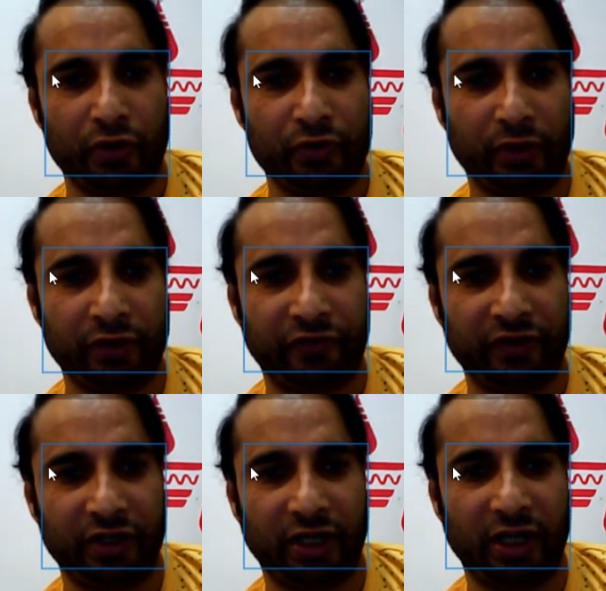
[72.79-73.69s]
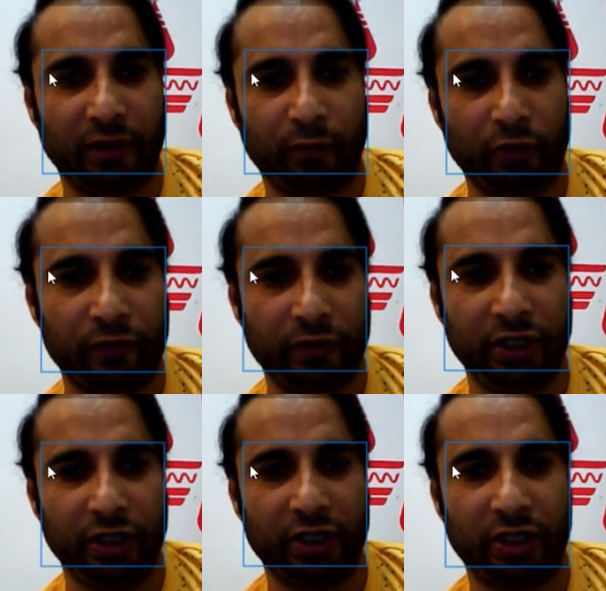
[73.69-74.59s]
you can see I have
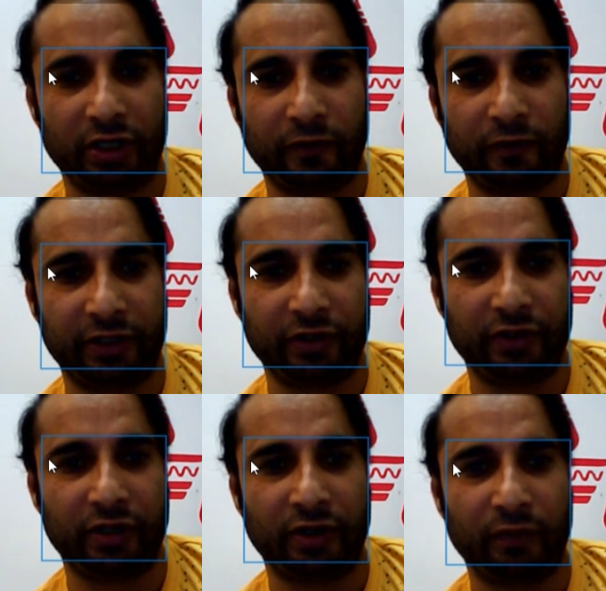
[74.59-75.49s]
already created